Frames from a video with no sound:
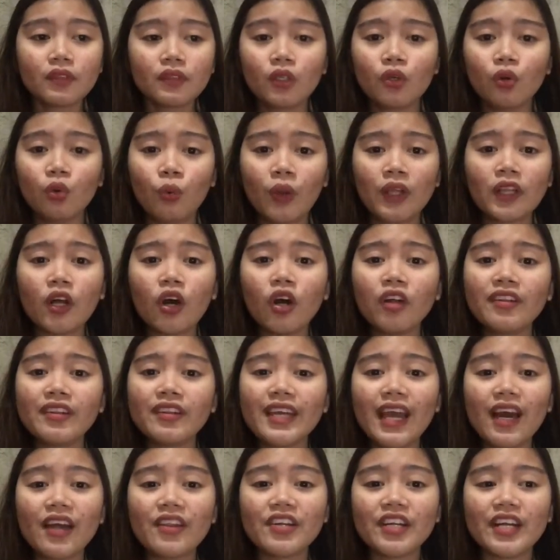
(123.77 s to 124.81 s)
While on
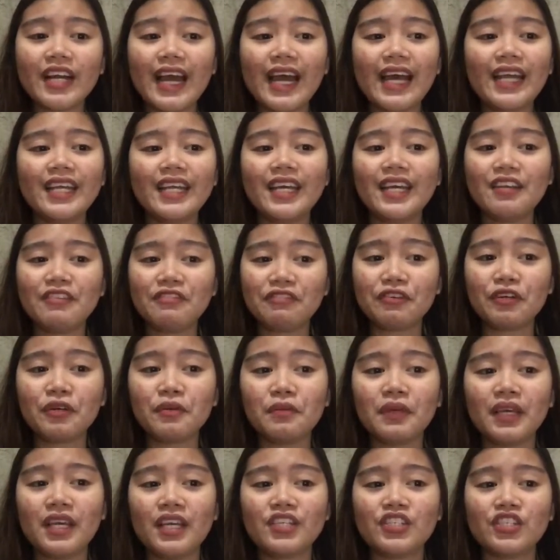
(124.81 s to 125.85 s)
the other hand,
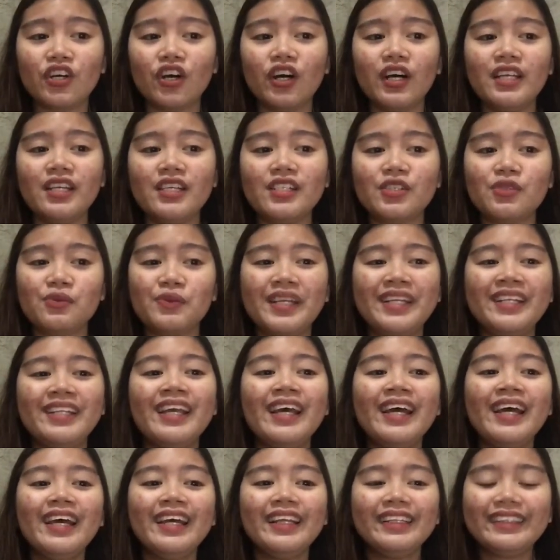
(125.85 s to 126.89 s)
information is when
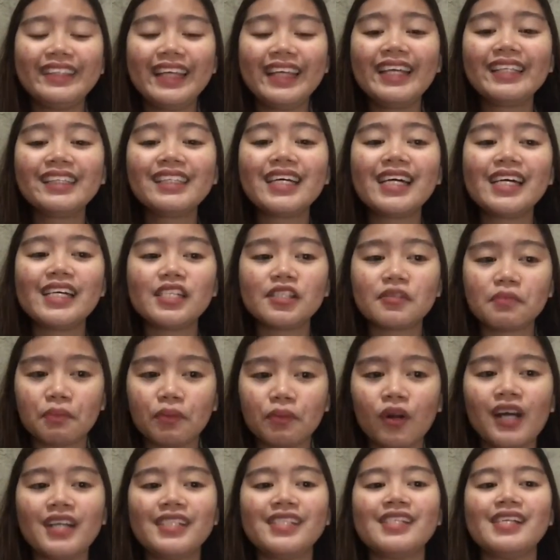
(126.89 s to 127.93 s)
data is
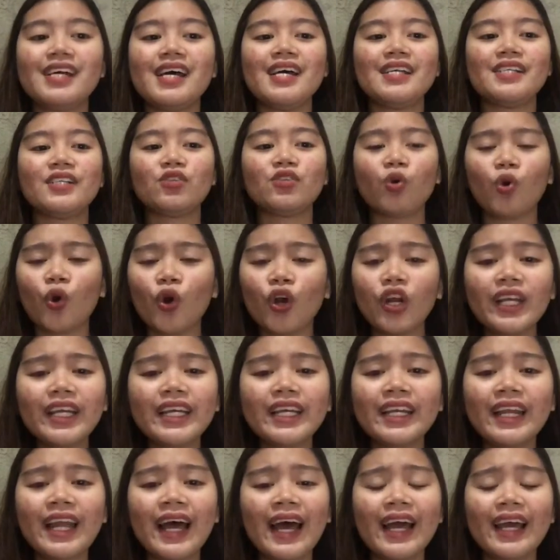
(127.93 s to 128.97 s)
processed,
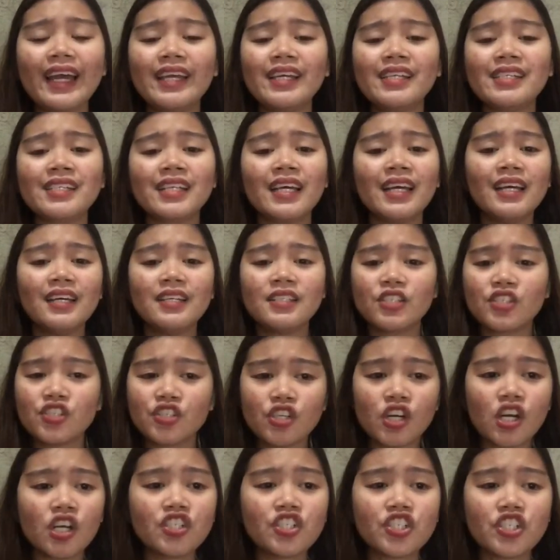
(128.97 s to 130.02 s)
organized,
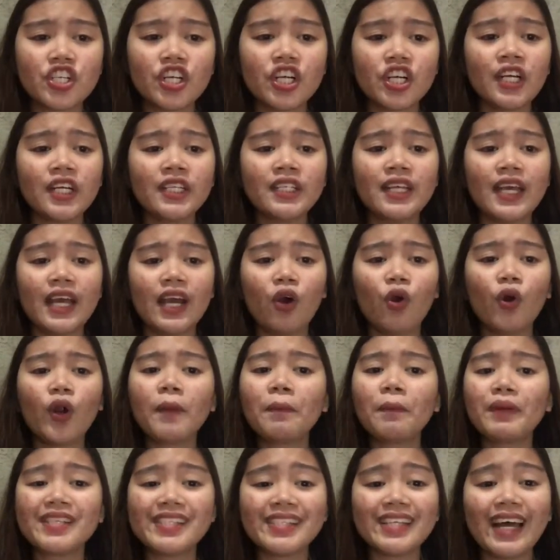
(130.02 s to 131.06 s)
structured, or
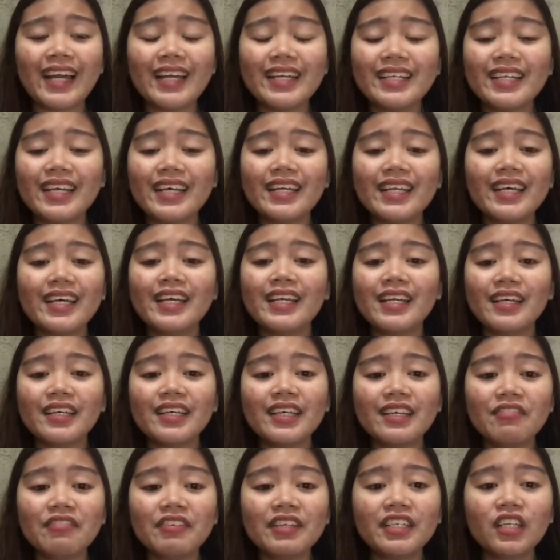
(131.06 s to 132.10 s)
presented in a
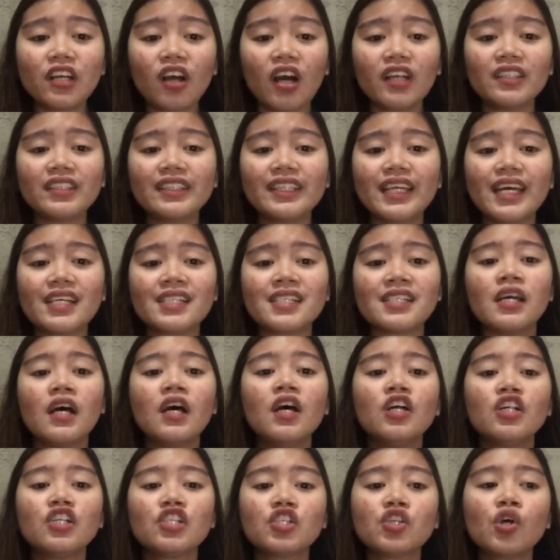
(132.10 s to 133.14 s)
given context
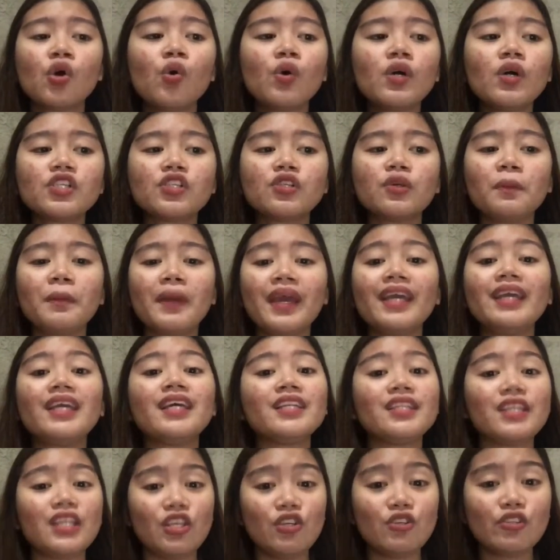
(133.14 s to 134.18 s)
so as to make
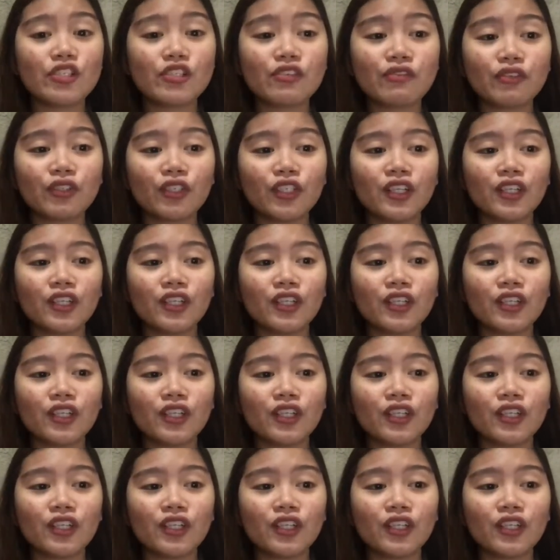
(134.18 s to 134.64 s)
it useful.